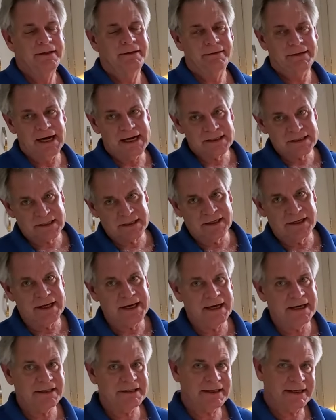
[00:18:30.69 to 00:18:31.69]
That's going to
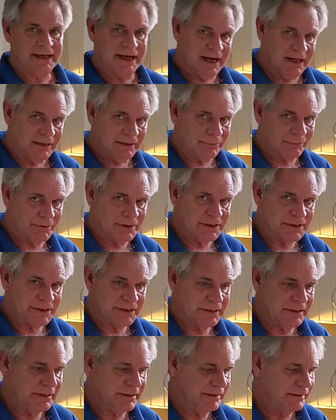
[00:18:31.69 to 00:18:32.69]
add the calories
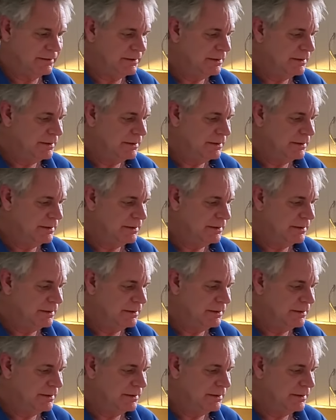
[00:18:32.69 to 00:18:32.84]
on.